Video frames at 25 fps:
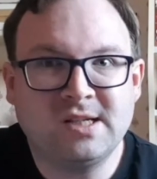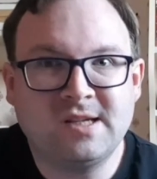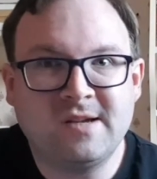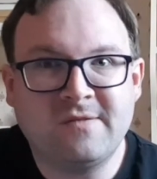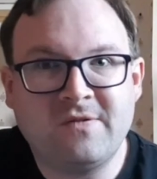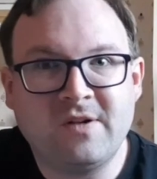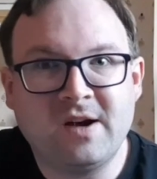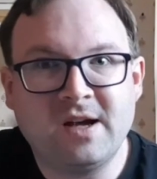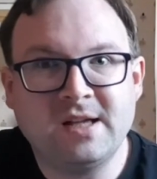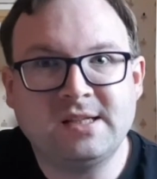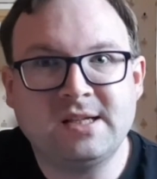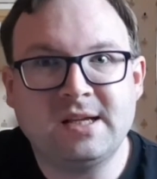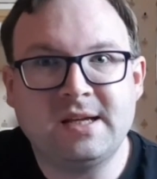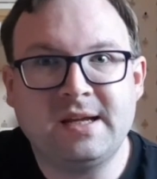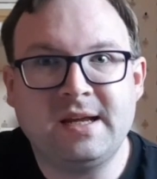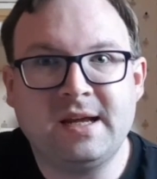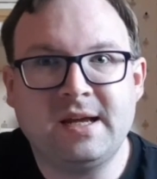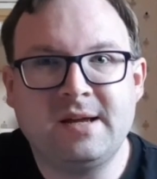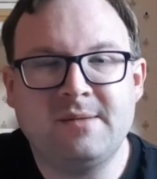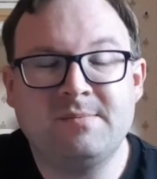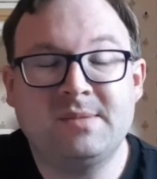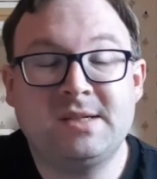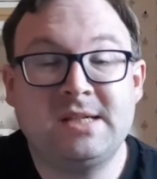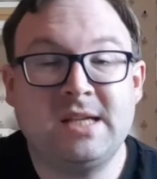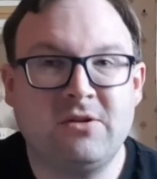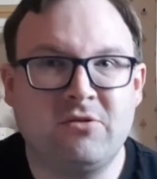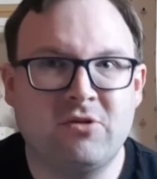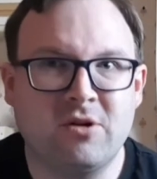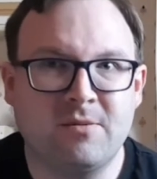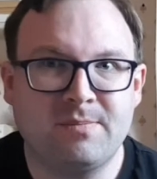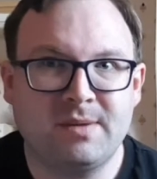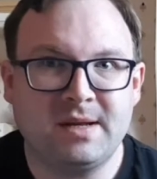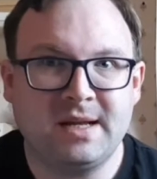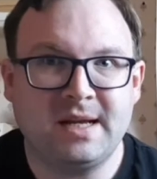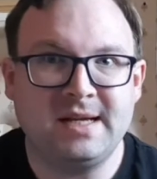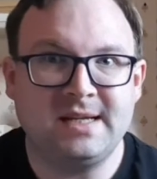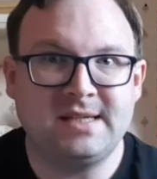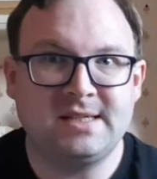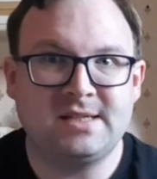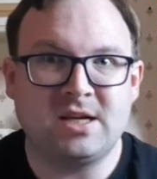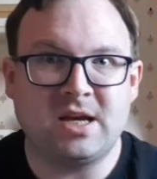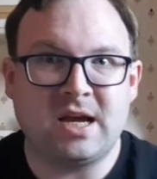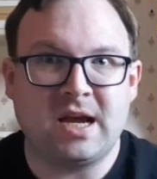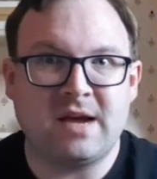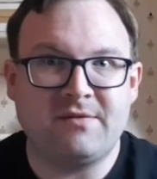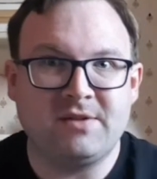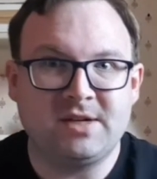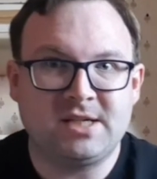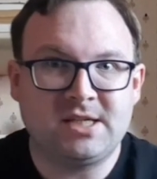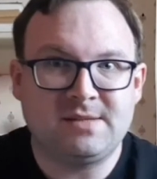to find a secret place to
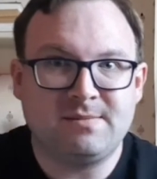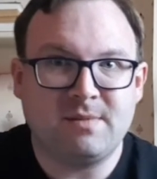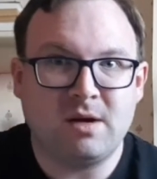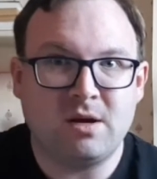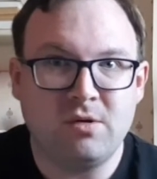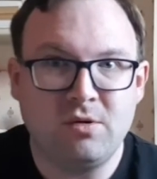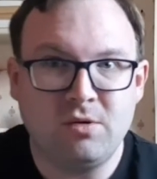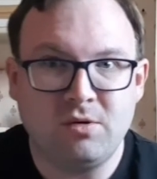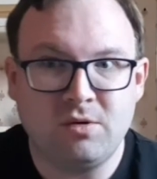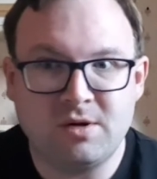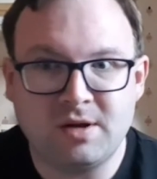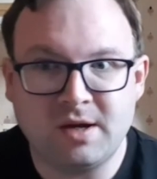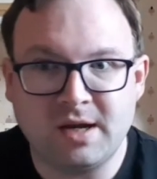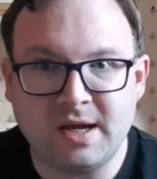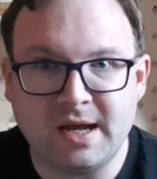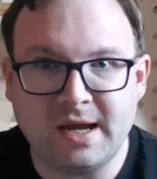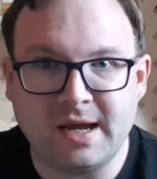have a smoke.